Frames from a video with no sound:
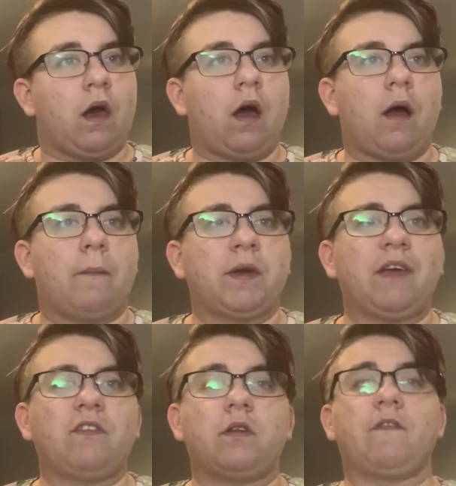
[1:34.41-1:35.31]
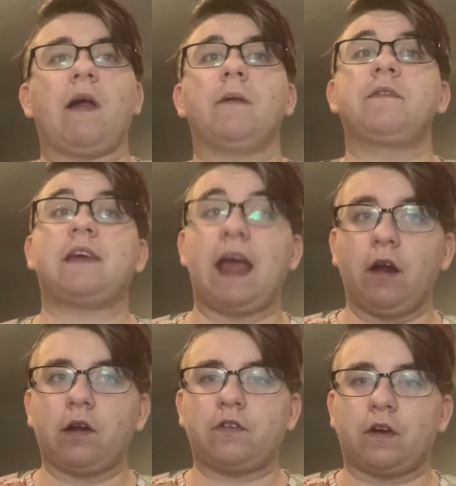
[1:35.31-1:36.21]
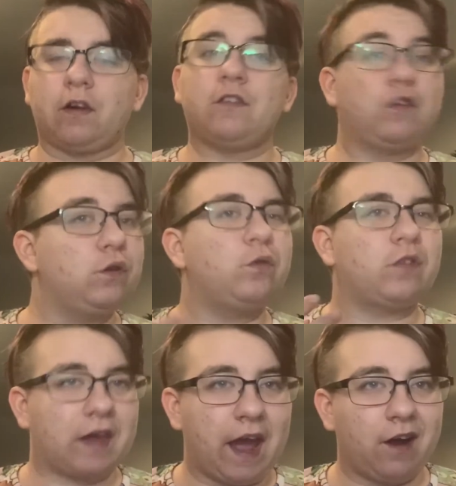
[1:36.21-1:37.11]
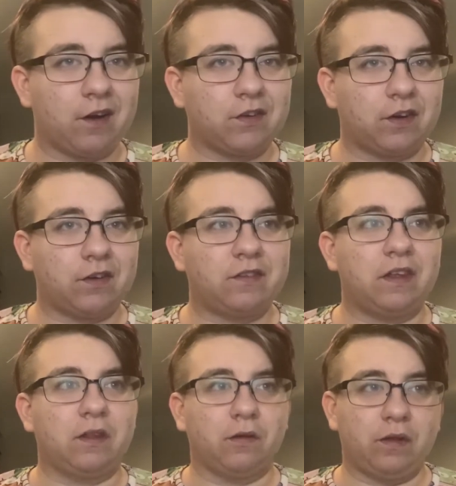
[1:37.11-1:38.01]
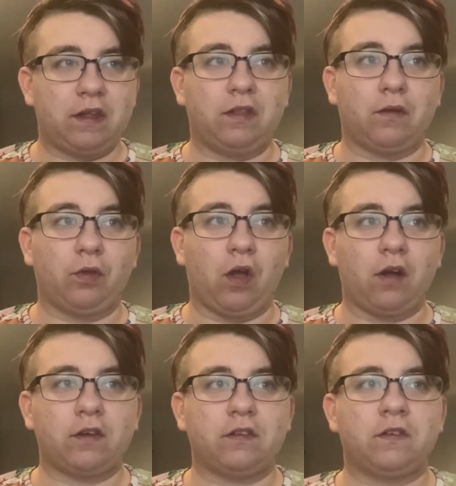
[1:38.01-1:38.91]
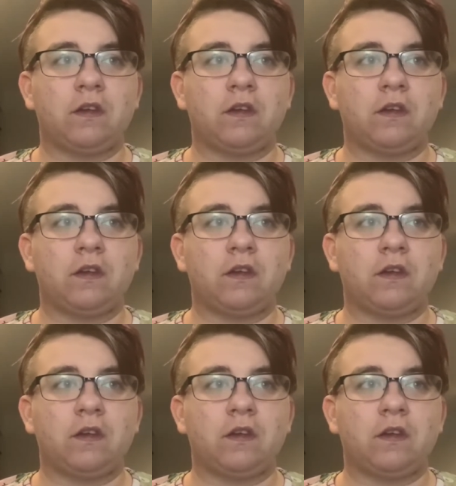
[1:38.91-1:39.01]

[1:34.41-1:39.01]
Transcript: but gives a developed character to the characters in the looks.